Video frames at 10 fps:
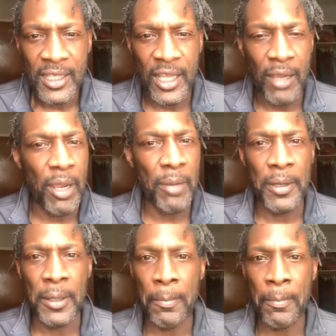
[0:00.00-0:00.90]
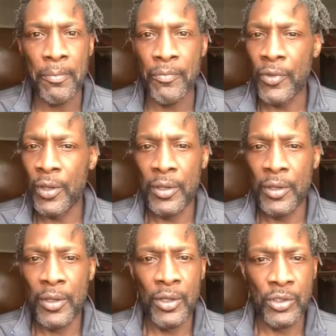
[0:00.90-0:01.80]
They may be
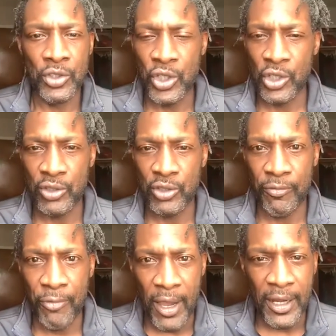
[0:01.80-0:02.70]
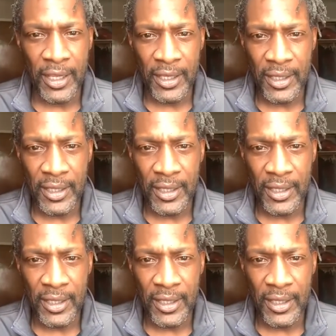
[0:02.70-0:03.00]
schizophrenic.